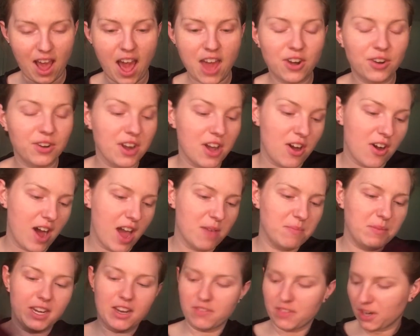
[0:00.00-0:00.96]
don't know.
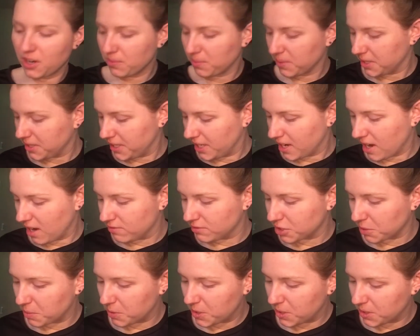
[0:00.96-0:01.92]
I mean, if they're really
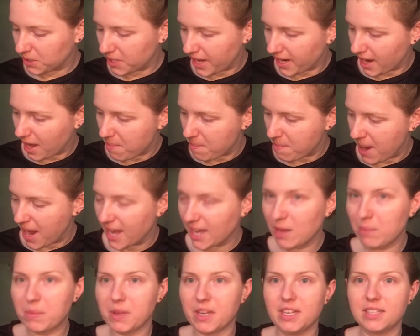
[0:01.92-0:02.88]
comfortable, like I
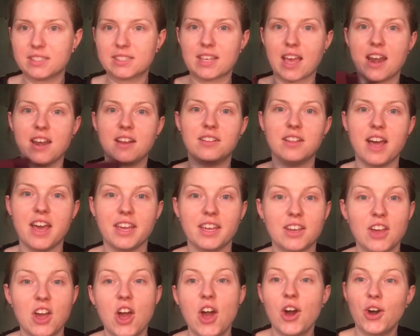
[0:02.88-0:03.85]
might, but it's kind of
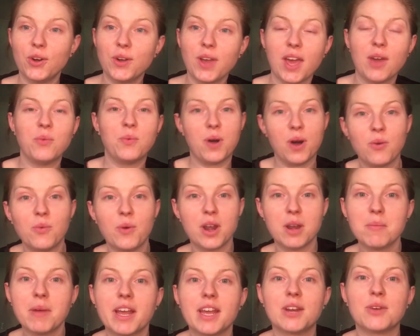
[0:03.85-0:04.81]
like, okay, well,
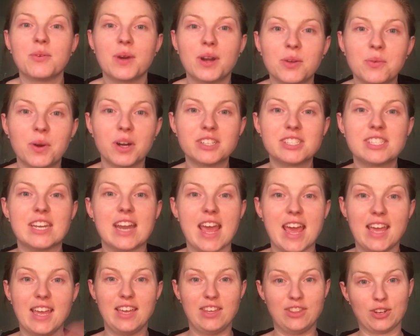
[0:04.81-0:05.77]
what am I gonna wear to work
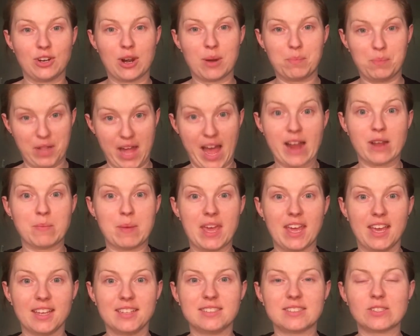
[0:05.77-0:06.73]
today? Either a black
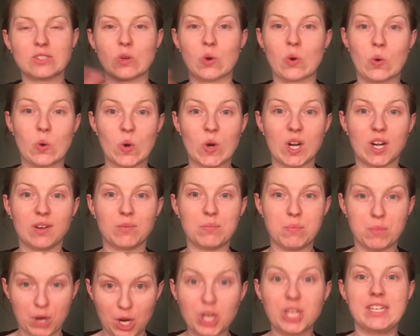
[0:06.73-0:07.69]
pants or
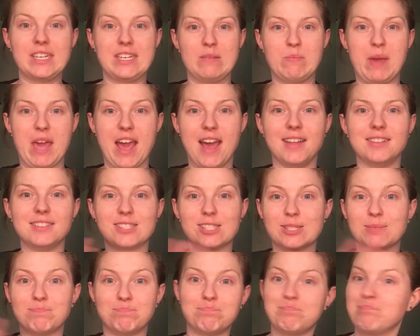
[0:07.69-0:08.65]
burgundy
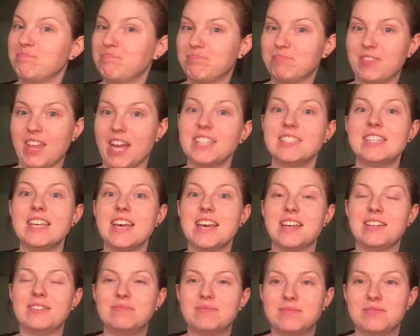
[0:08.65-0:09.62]
pants. That's
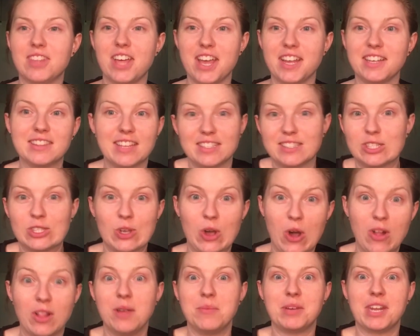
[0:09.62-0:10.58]
it. Like, that's
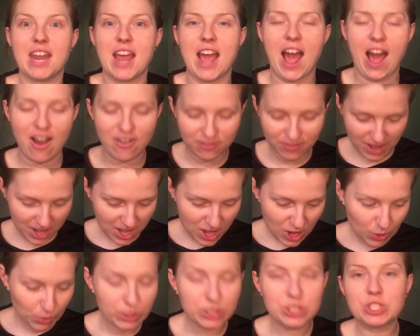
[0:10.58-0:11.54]
all I'm gonna have.
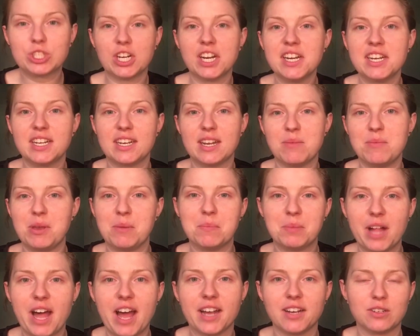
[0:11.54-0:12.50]
Which granted, I
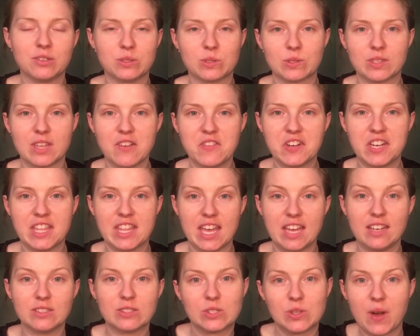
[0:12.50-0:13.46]
mean, black goes with
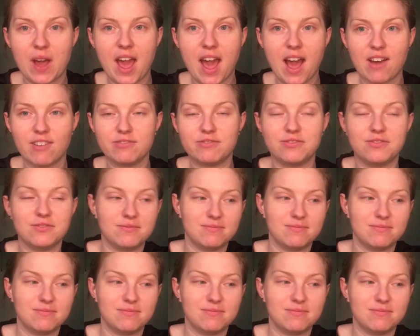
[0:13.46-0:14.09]
everything, so I have